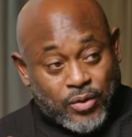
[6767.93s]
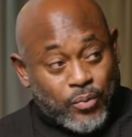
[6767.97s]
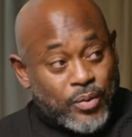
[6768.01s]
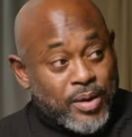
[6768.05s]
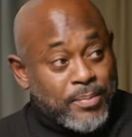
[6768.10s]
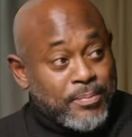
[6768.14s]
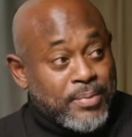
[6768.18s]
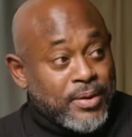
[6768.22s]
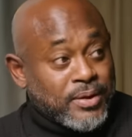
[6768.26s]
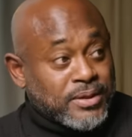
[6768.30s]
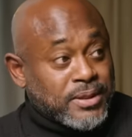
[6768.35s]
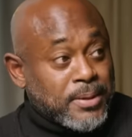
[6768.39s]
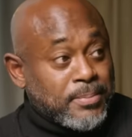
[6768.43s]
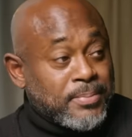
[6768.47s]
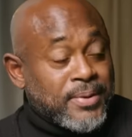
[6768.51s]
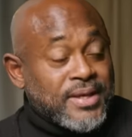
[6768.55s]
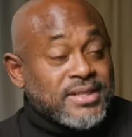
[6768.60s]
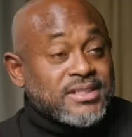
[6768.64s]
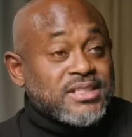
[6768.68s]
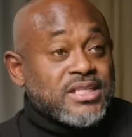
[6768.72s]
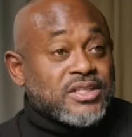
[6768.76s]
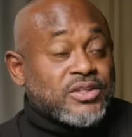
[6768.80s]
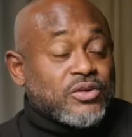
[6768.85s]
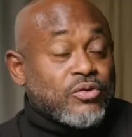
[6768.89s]
we built a
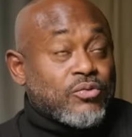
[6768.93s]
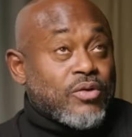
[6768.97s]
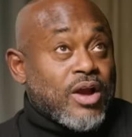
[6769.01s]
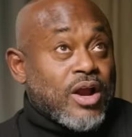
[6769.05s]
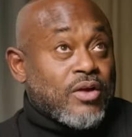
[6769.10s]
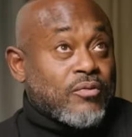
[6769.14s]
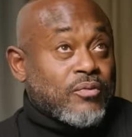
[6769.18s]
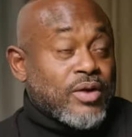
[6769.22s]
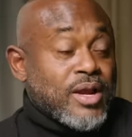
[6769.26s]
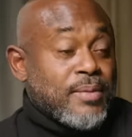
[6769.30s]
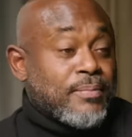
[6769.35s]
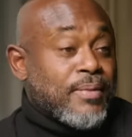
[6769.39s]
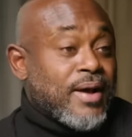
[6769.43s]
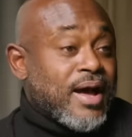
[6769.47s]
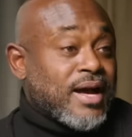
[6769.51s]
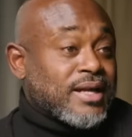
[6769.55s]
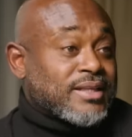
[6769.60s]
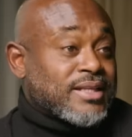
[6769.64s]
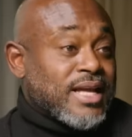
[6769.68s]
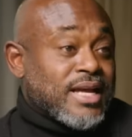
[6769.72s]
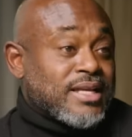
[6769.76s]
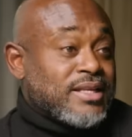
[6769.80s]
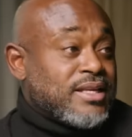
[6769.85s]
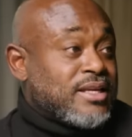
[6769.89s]
business around
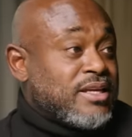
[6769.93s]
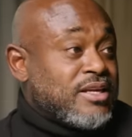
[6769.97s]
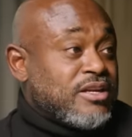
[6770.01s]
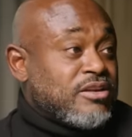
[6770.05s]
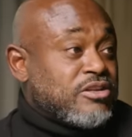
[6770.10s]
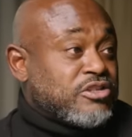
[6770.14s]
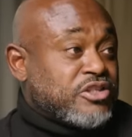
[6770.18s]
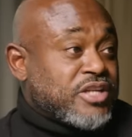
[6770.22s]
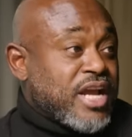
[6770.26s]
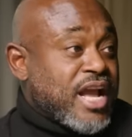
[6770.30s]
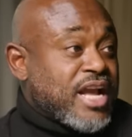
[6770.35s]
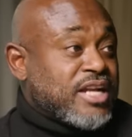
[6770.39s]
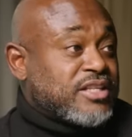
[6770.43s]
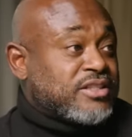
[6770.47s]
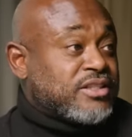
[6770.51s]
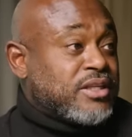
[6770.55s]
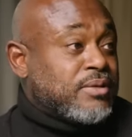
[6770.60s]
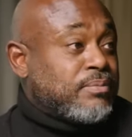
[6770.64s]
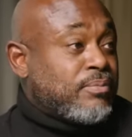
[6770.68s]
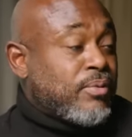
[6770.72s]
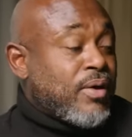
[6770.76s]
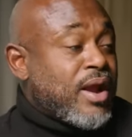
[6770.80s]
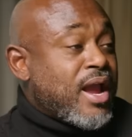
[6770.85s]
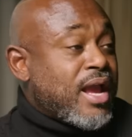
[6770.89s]
Reebok that changed
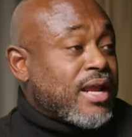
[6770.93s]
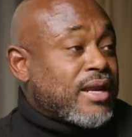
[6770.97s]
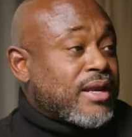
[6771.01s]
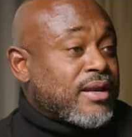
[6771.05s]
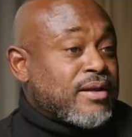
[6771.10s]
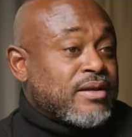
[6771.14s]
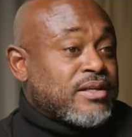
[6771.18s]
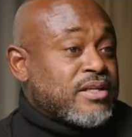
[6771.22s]
the brand.